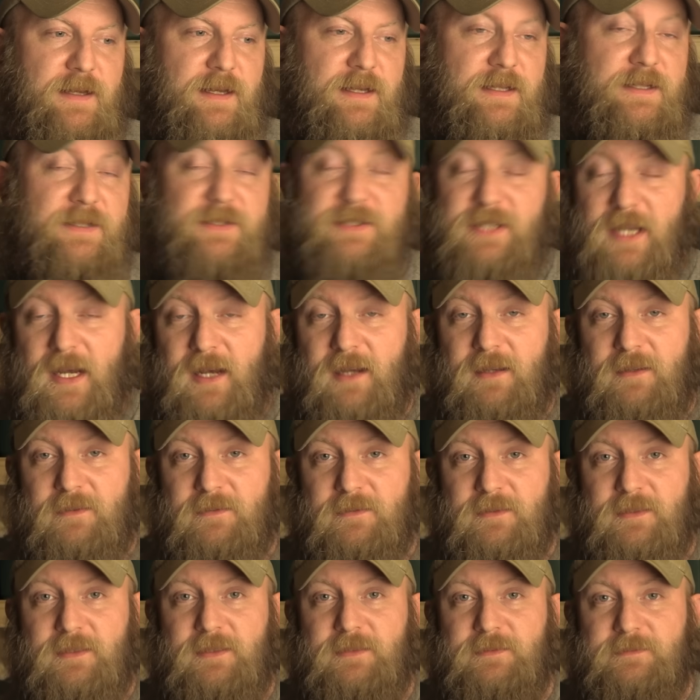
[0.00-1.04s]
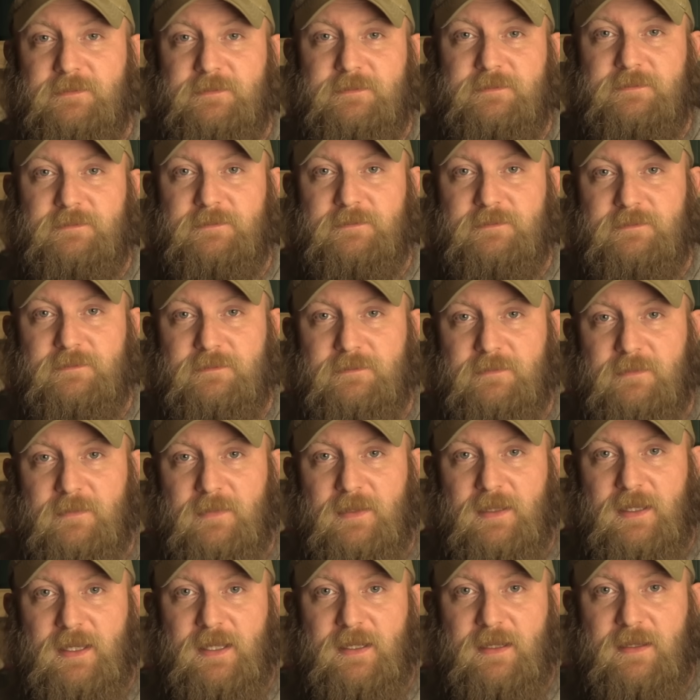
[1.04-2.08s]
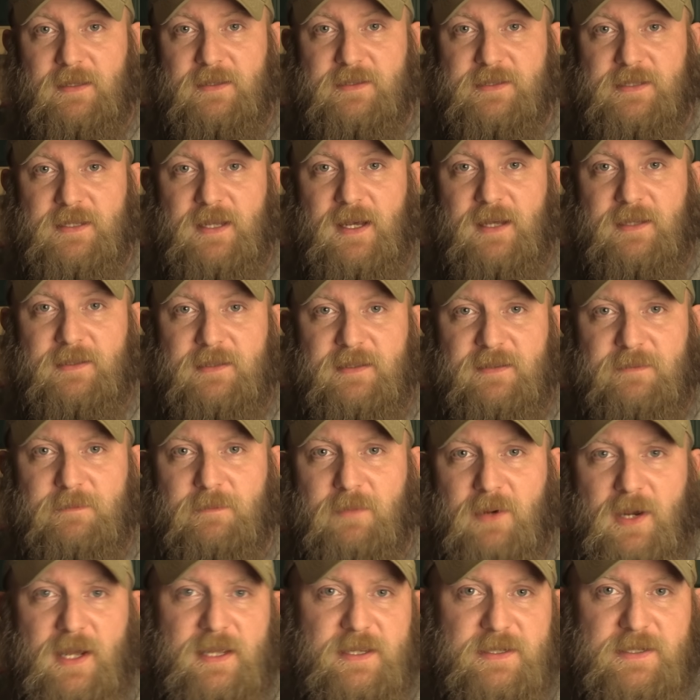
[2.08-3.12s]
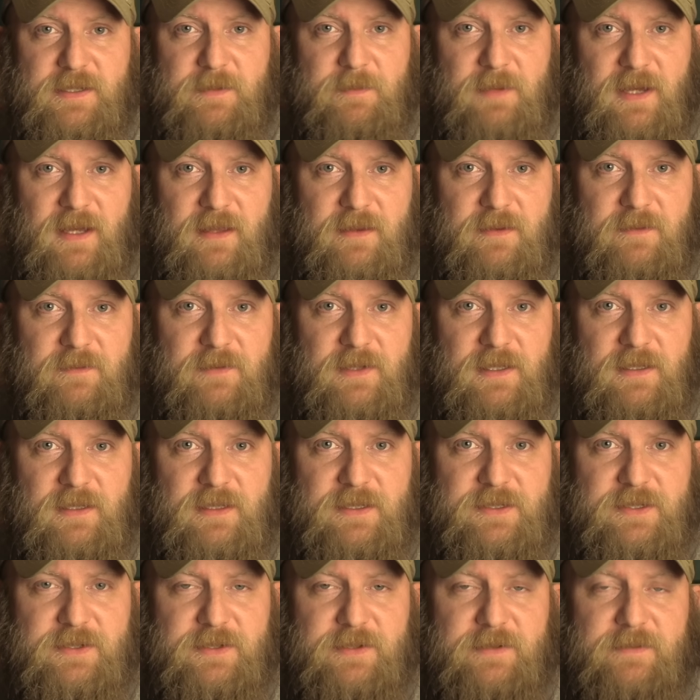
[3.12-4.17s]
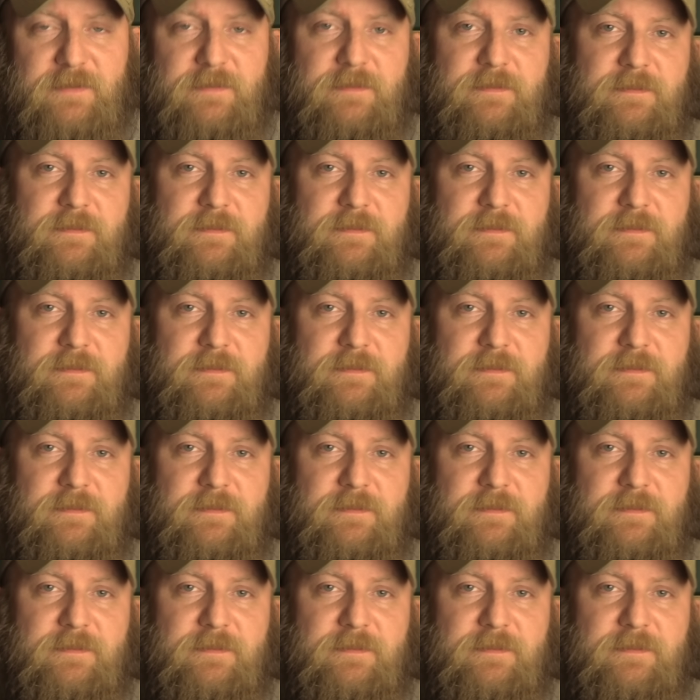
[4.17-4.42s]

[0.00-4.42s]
A child that is not embraced by the village